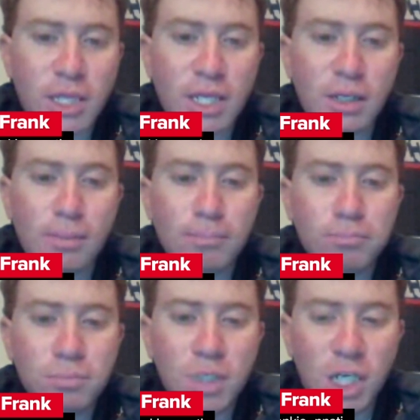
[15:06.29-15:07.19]
and then
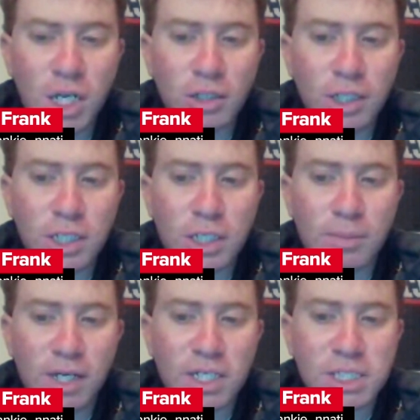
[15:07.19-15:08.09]
immediately
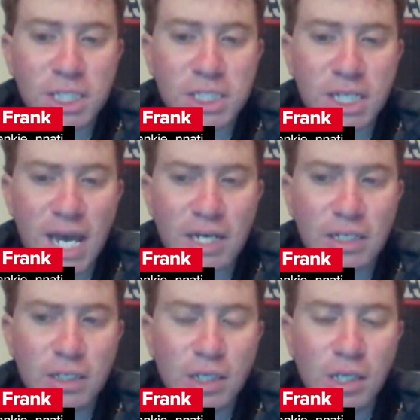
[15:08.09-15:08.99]
committed to
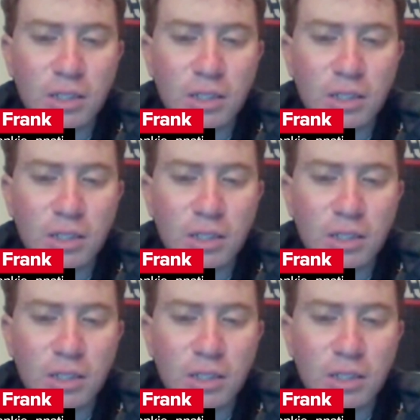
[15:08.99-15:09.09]
Cincinnati